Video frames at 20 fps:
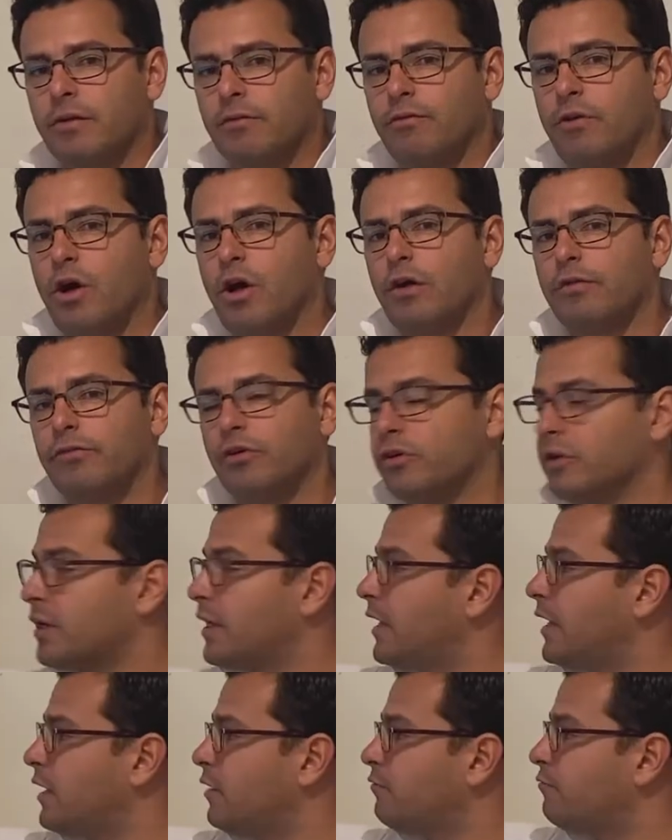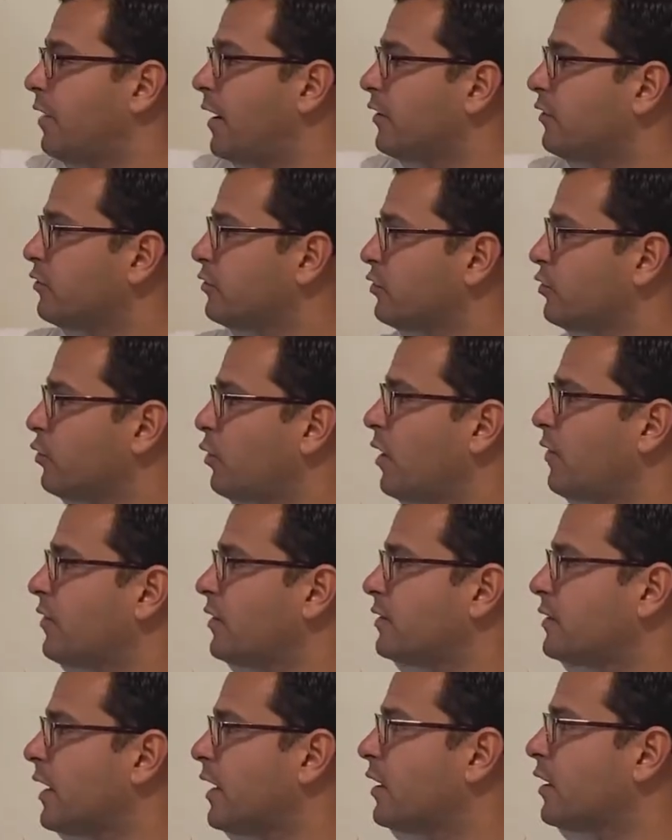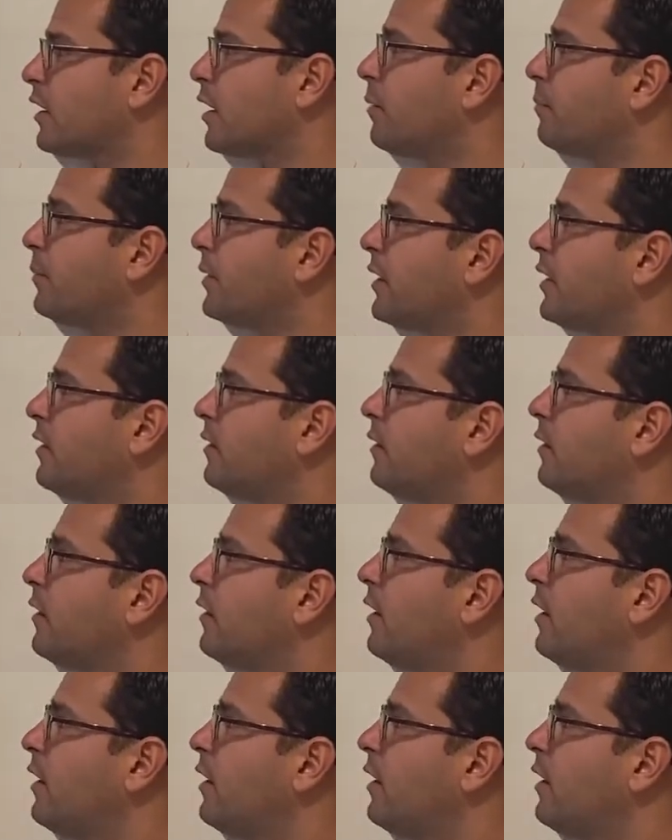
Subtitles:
of all of your key vendors throughout the entire company